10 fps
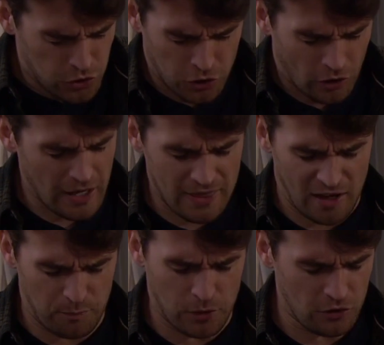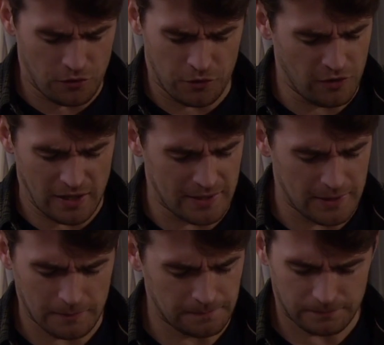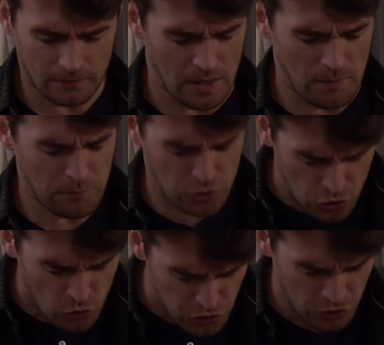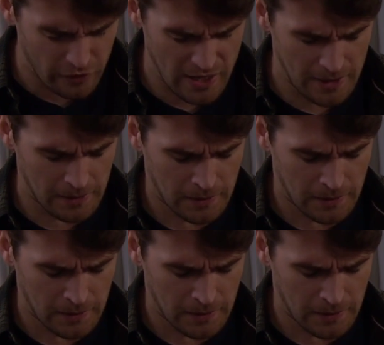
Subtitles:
sorry that I've put you through this. I'm so sorry.